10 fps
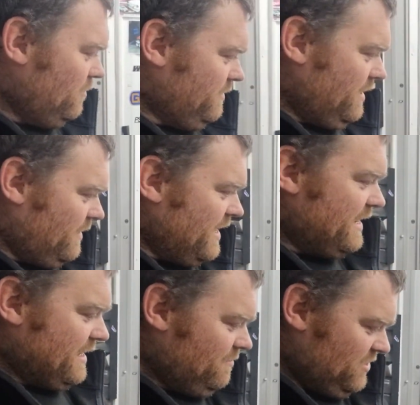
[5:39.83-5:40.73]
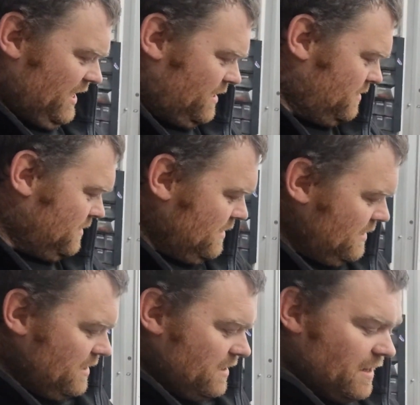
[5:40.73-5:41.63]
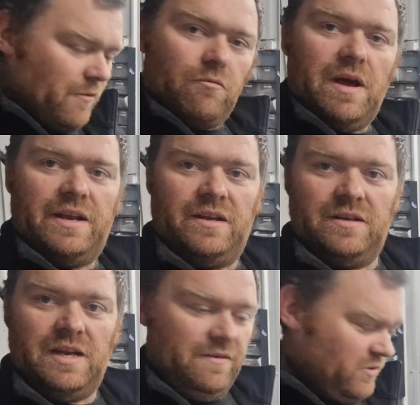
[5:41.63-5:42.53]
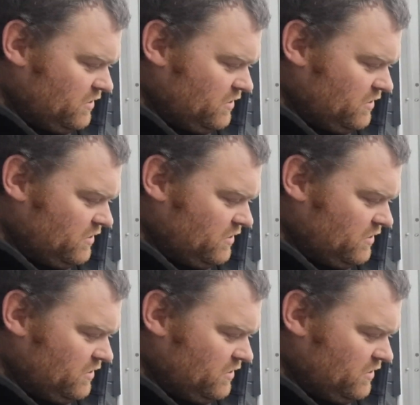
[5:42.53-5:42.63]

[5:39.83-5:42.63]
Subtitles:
The air comes in, gonna have a rod underneath,